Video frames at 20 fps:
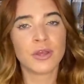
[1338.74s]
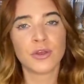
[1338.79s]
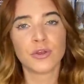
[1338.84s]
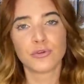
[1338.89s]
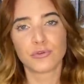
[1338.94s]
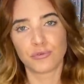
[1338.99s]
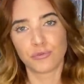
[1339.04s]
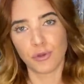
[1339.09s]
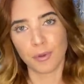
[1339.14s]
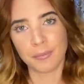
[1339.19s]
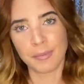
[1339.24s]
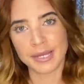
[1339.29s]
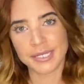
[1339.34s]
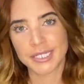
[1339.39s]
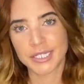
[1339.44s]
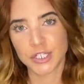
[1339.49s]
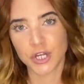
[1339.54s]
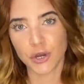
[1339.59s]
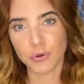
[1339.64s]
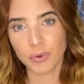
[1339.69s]
from my
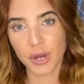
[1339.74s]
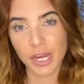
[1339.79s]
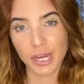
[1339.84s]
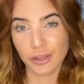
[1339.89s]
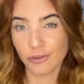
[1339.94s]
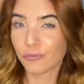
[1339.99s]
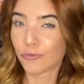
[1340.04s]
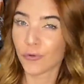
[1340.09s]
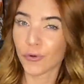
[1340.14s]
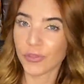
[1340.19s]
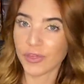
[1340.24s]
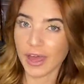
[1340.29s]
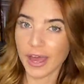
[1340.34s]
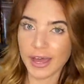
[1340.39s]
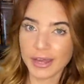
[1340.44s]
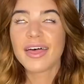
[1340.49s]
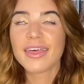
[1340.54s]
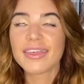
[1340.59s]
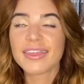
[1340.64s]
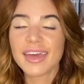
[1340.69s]
star rating for
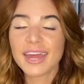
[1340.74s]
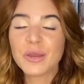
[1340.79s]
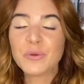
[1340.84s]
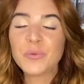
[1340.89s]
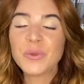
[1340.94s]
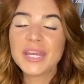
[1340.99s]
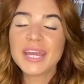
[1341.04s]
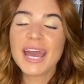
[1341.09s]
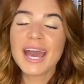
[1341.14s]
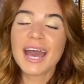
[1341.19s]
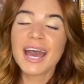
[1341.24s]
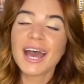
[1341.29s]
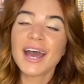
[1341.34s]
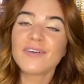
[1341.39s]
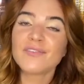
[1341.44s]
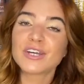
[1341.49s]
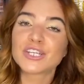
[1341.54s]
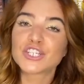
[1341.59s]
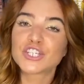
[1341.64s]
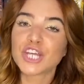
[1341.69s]
that. Then we
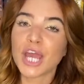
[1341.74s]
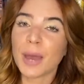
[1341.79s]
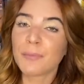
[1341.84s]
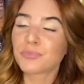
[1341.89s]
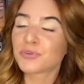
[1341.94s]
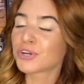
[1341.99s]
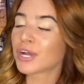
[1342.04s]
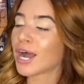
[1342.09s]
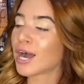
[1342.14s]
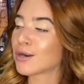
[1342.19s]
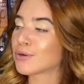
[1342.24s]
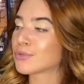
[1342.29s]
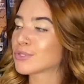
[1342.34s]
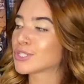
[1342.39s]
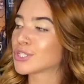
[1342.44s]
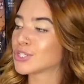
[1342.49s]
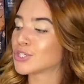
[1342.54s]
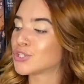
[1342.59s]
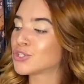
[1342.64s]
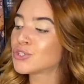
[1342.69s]
have
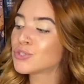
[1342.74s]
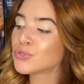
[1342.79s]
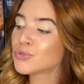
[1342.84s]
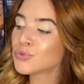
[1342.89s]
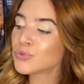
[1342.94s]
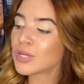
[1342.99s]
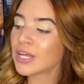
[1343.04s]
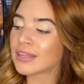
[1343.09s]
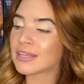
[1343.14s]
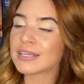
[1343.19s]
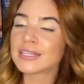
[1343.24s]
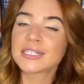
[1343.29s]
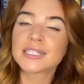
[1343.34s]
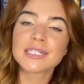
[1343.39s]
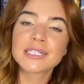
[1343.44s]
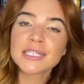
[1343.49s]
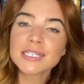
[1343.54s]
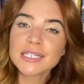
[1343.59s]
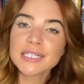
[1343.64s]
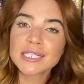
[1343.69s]
Chapterhouse Dune, the
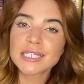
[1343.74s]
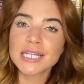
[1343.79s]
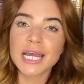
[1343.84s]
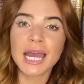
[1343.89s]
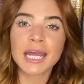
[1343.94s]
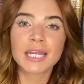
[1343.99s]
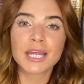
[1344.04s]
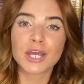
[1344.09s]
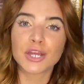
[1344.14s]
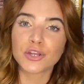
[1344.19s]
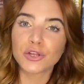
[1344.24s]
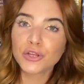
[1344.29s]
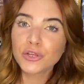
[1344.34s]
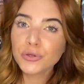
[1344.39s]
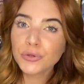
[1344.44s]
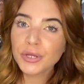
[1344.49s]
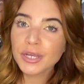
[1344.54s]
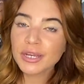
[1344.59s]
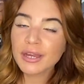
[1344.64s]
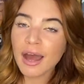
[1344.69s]
sixth and
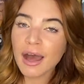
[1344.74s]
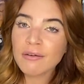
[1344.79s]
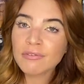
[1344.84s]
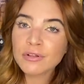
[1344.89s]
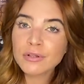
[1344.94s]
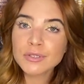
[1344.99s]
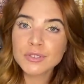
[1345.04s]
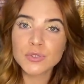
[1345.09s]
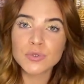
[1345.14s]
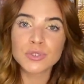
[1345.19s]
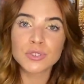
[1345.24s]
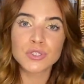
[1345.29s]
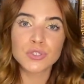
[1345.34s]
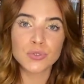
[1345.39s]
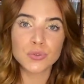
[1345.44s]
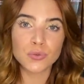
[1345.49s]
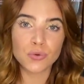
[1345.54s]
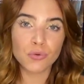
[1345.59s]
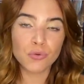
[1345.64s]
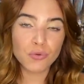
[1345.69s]
concluding novel to the
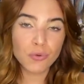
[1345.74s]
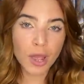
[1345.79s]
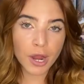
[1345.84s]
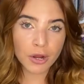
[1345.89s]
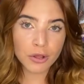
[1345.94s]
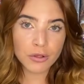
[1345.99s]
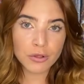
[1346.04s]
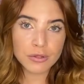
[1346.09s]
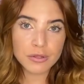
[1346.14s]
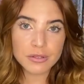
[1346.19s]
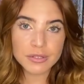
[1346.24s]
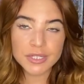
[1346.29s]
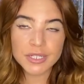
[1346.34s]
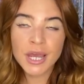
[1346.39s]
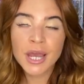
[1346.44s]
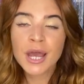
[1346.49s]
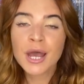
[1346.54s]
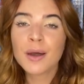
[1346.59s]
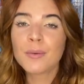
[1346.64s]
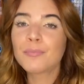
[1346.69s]
Dune Chronicles
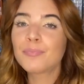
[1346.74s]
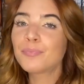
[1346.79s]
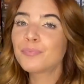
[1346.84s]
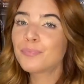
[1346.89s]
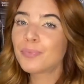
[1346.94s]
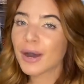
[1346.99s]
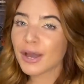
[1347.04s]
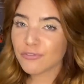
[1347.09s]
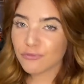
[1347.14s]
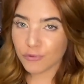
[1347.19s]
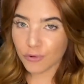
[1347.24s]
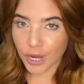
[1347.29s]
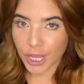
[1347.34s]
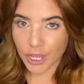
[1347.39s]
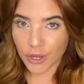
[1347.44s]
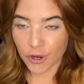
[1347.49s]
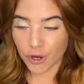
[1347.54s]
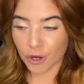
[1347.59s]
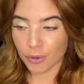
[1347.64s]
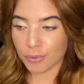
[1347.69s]
by
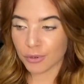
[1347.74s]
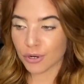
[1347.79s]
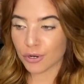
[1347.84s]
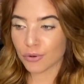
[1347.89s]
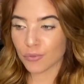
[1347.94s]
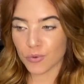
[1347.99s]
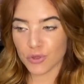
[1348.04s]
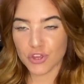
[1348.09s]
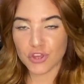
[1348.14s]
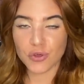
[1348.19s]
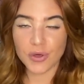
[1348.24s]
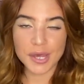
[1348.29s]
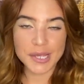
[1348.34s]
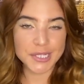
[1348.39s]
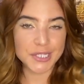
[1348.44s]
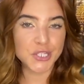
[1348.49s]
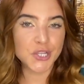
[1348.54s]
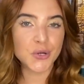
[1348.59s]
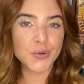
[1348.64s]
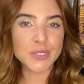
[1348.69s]
Frank Herbert, which you
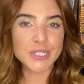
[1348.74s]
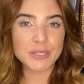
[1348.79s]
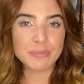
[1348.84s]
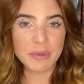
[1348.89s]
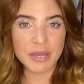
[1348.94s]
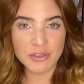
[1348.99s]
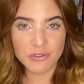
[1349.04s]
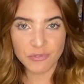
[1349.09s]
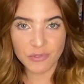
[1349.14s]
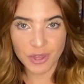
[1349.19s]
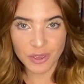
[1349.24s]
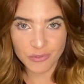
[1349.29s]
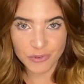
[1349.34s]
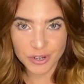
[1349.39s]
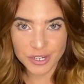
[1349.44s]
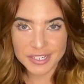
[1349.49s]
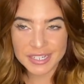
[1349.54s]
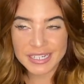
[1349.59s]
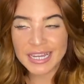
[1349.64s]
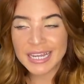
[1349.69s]
guys know is my
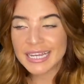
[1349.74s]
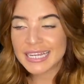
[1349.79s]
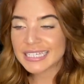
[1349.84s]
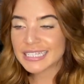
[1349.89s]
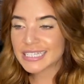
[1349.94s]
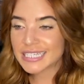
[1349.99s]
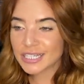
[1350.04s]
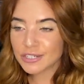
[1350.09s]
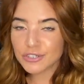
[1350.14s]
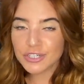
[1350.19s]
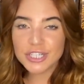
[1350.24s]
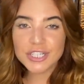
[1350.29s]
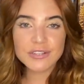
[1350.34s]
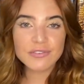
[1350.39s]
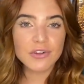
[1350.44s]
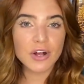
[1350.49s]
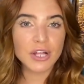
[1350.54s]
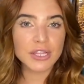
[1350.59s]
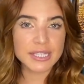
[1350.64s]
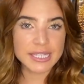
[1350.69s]
favorite series of
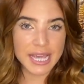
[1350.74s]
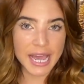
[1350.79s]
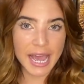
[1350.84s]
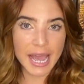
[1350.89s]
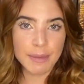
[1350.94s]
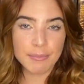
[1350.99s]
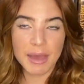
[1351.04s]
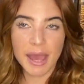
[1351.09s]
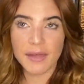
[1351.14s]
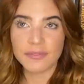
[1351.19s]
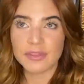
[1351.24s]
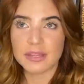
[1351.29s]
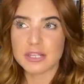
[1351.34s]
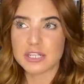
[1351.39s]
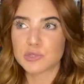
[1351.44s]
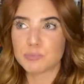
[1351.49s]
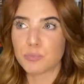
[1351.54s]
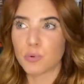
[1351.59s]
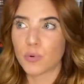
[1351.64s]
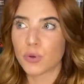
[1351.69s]
all time at
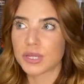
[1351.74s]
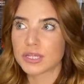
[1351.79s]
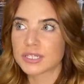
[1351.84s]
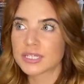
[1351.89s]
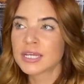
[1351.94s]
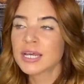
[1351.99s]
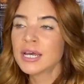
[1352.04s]
this point